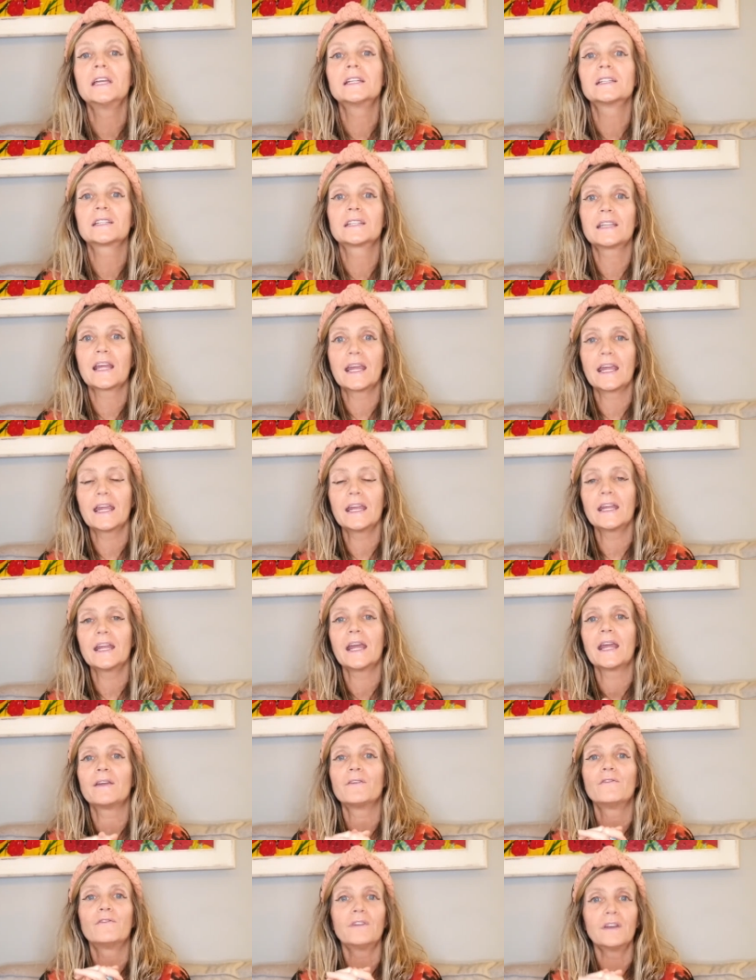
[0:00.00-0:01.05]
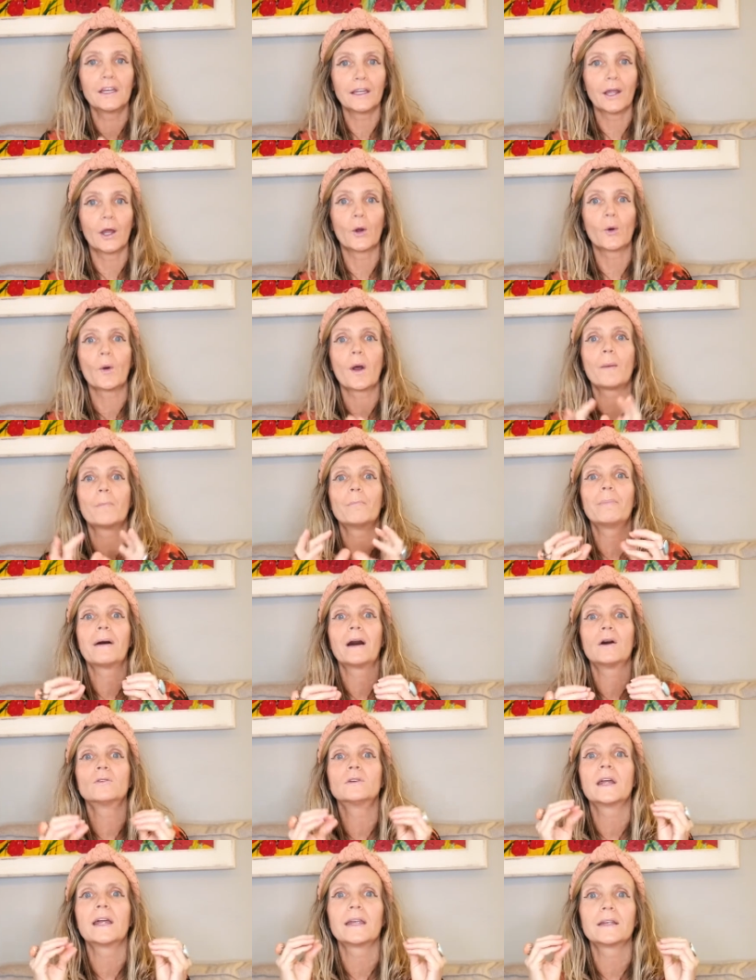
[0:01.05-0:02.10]
Today, a video
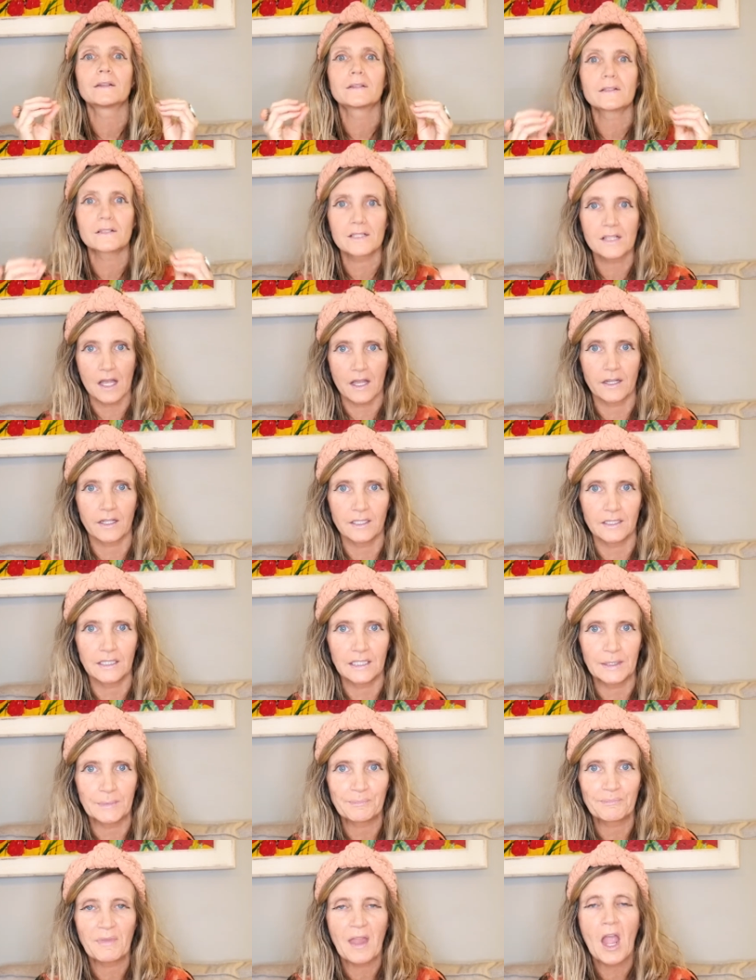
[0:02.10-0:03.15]
about anxiety.